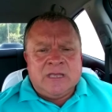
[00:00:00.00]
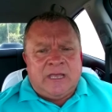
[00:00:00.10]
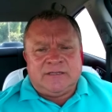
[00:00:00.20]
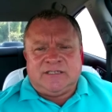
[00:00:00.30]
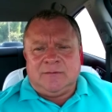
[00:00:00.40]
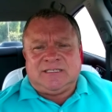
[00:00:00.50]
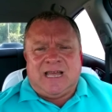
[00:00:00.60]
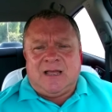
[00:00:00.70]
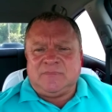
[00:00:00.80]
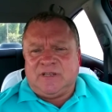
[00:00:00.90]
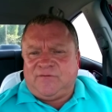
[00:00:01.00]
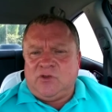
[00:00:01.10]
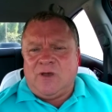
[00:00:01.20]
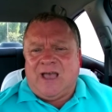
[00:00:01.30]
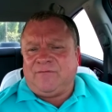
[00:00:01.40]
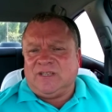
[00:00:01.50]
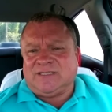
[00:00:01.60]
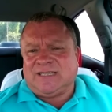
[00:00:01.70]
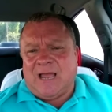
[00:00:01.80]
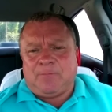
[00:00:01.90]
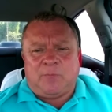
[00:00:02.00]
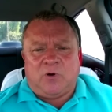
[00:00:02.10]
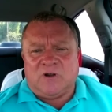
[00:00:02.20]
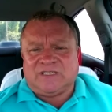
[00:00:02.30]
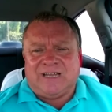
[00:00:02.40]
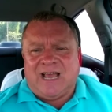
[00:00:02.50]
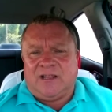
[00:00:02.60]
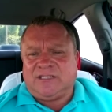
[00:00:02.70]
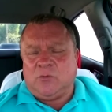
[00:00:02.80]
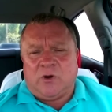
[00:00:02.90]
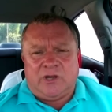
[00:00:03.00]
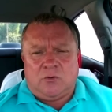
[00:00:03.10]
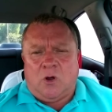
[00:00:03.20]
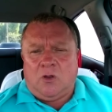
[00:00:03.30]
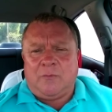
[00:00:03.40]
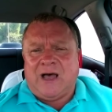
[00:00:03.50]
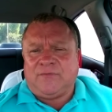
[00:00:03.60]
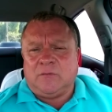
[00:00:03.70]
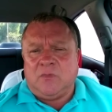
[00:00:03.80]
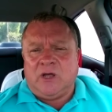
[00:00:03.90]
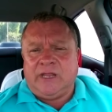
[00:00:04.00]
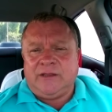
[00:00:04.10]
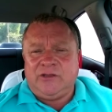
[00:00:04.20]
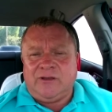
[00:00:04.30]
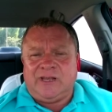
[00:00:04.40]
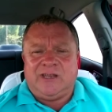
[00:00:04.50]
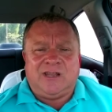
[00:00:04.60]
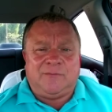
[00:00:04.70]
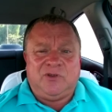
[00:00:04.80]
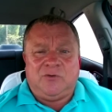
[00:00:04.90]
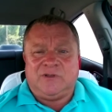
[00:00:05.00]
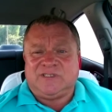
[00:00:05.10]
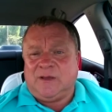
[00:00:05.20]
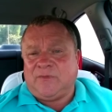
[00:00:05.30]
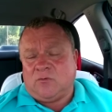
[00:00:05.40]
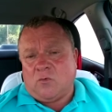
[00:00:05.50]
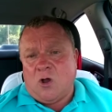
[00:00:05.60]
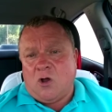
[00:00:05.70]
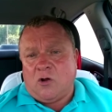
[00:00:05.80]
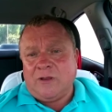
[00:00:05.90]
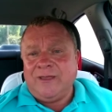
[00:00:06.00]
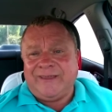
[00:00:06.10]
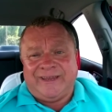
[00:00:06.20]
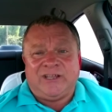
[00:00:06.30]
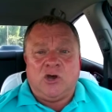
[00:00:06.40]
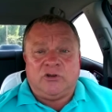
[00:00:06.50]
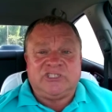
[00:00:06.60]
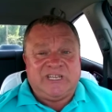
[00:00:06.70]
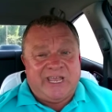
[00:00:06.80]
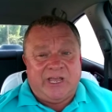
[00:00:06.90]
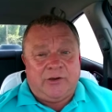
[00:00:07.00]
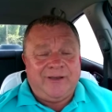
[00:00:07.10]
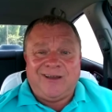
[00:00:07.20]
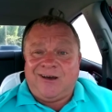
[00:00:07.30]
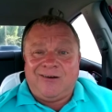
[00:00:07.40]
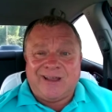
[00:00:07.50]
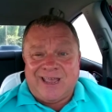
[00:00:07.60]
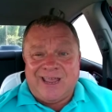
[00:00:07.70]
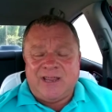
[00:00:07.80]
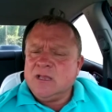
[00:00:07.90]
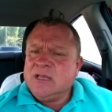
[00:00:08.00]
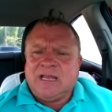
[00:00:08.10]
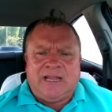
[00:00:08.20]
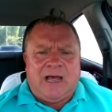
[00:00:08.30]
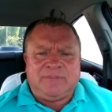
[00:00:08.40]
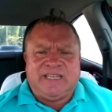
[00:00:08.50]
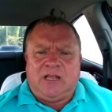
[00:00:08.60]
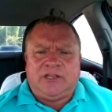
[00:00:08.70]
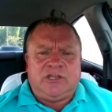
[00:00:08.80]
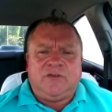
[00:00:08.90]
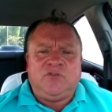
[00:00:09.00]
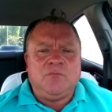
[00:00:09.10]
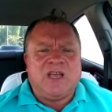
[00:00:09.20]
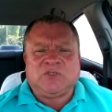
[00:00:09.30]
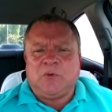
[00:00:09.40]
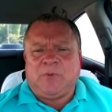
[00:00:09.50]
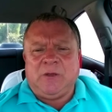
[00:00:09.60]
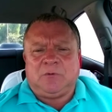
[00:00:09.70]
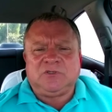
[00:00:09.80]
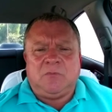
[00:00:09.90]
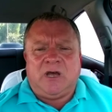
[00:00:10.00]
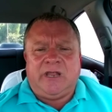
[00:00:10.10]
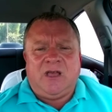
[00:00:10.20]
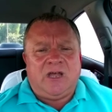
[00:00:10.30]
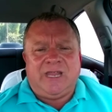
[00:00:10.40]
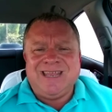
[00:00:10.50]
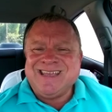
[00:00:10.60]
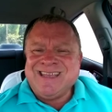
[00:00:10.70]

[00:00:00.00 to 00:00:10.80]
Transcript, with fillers: And sometimes if you have this type of personality where you're all about the money, you can end up doing something wrong and go to jail. Okay? And I'm telling you, if you mess with people's money, honey,